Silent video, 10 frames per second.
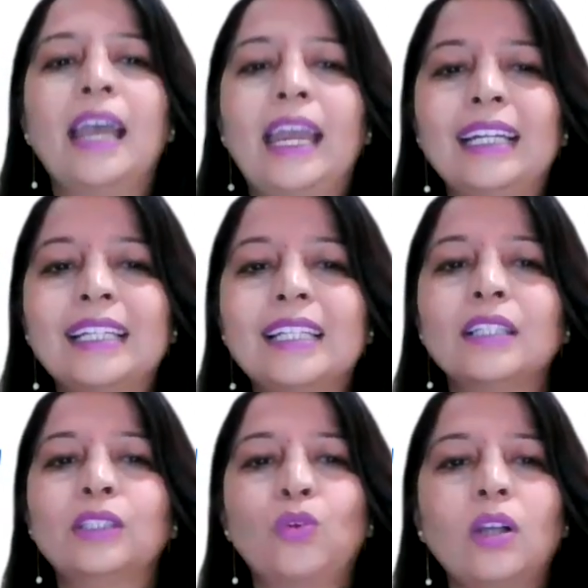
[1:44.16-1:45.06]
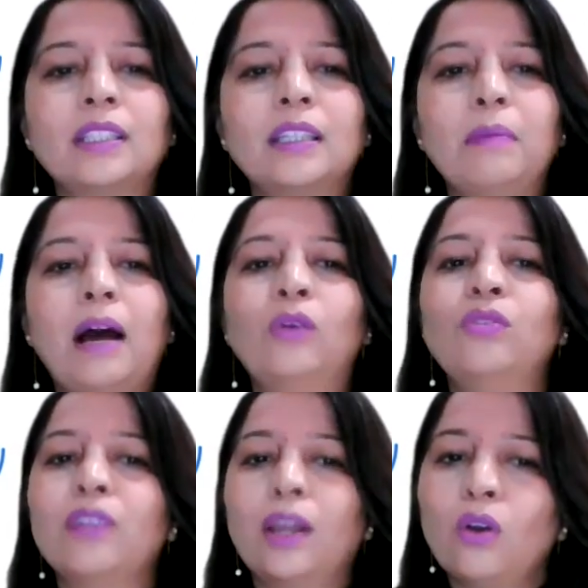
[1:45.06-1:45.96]
it talks
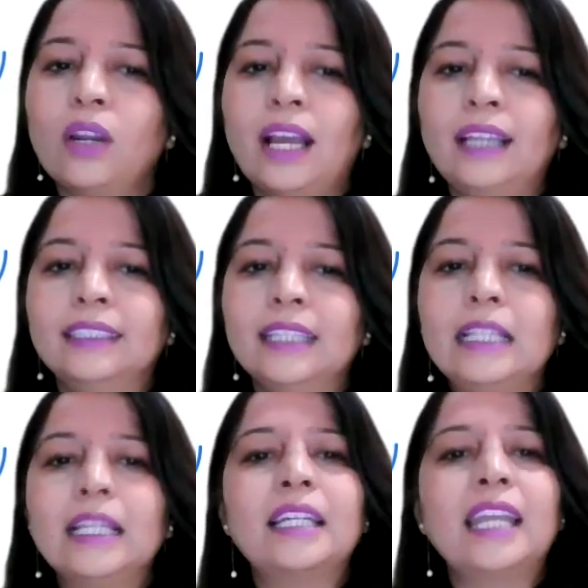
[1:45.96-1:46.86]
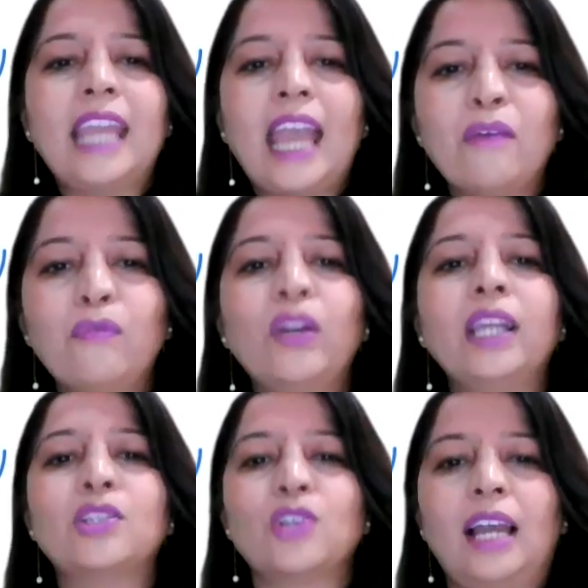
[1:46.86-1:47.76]
about recognizing that
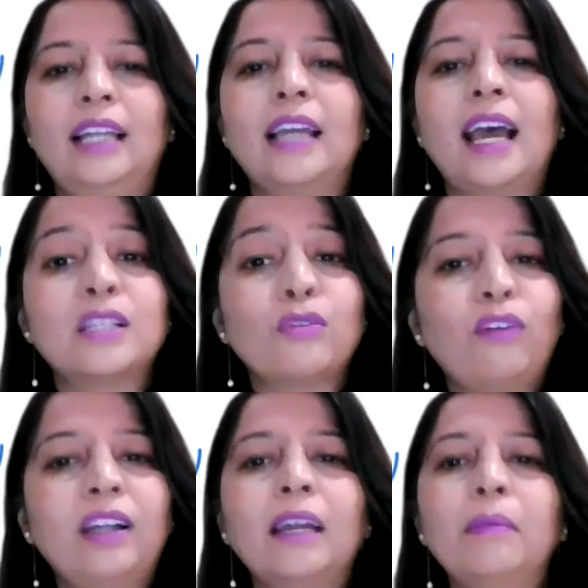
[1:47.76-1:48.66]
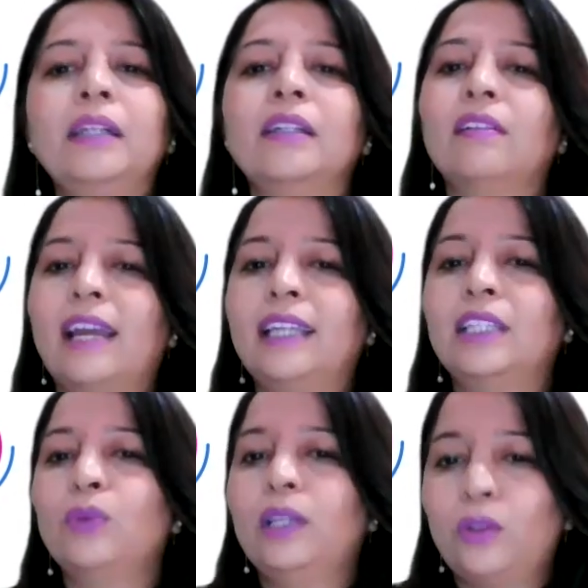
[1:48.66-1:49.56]
every child has a fundamental right
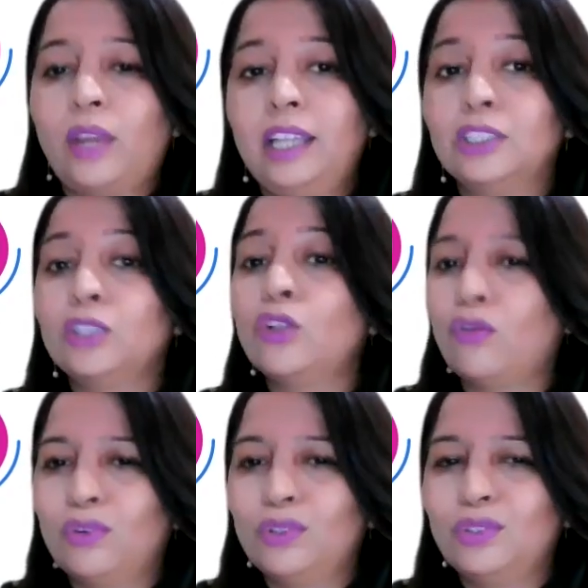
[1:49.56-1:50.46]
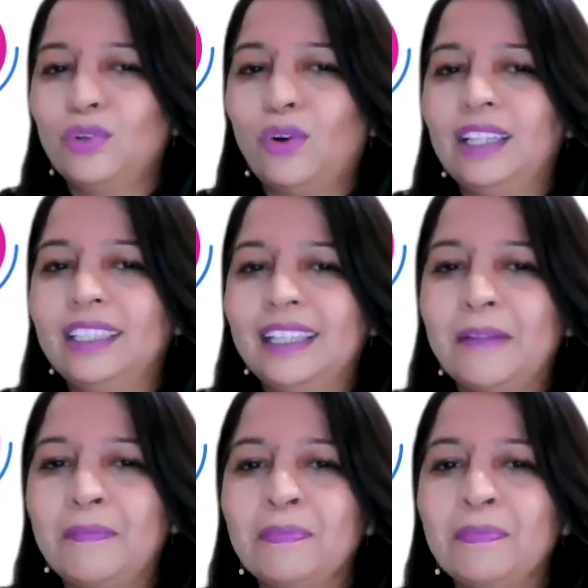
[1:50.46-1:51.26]
to education of good quality.